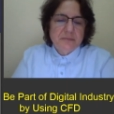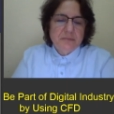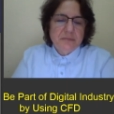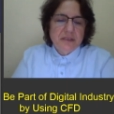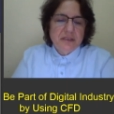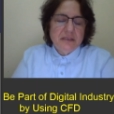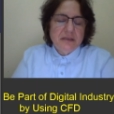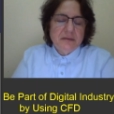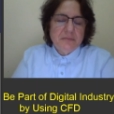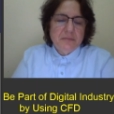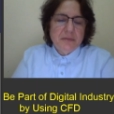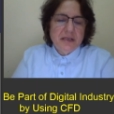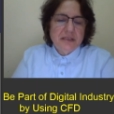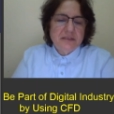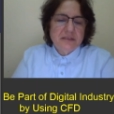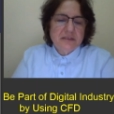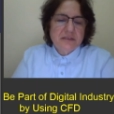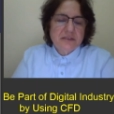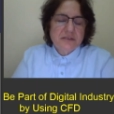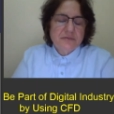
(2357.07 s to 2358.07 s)
In a
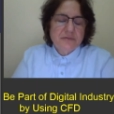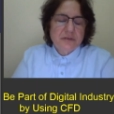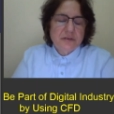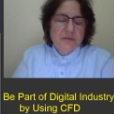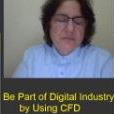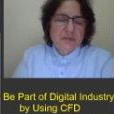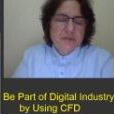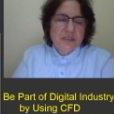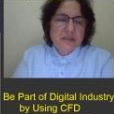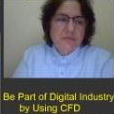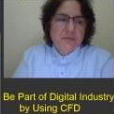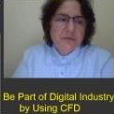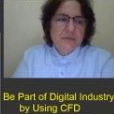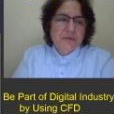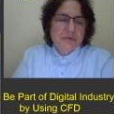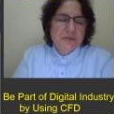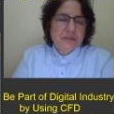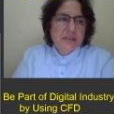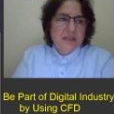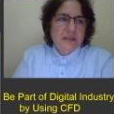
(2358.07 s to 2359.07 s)
matrix form.
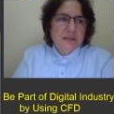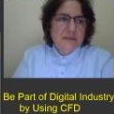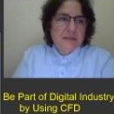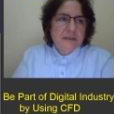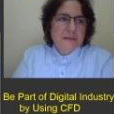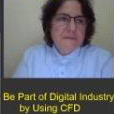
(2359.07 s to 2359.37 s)
Suppose that